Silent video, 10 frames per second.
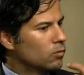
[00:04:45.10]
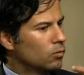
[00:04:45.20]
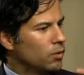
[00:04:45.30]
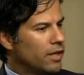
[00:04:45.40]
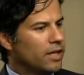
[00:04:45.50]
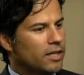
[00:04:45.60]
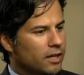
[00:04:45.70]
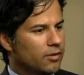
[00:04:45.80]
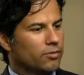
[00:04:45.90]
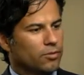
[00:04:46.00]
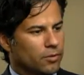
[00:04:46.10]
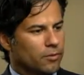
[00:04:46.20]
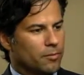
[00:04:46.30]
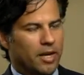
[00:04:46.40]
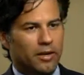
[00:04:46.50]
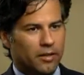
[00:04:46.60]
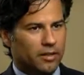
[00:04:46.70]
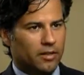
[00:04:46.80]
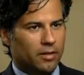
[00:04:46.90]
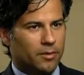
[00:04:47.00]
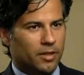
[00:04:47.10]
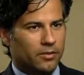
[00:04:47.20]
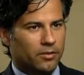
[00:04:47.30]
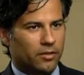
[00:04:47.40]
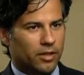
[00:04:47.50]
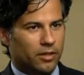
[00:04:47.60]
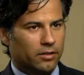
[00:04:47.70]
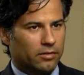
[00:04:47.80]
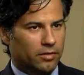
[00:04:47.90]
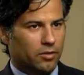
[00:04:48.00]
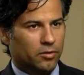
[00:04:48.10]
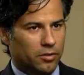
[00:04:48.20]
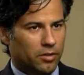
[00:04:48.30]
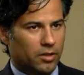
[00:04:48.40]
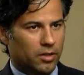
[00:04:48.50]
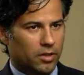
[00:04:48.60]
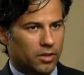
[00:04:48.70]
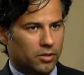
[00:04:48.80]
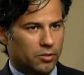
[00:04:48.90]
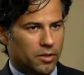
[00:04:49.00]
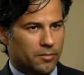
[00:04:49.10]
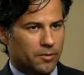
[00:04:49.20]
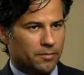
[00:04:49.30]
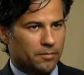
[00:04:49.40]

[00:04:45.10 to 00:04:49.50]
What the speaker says: Would they need any sort of repairing? I mean, is this like continual treatment?